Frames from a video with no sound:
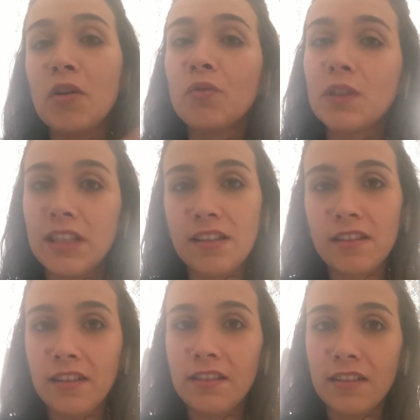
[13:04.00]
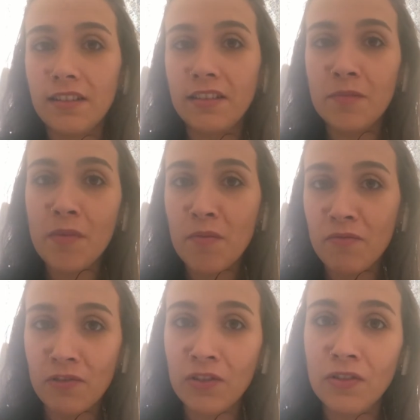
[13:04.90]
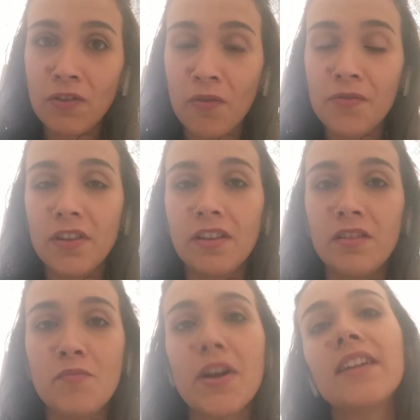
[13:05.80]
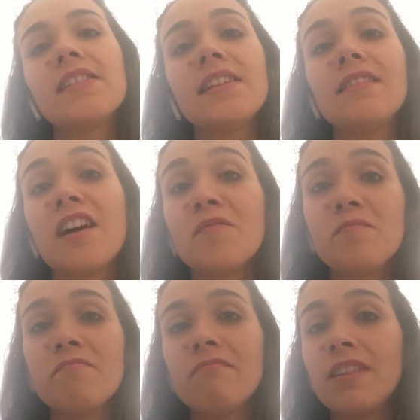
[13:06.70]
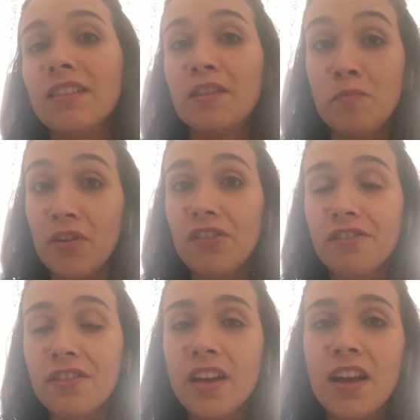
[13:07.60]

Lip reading: releasing the memories of the pregnancy time and the birth.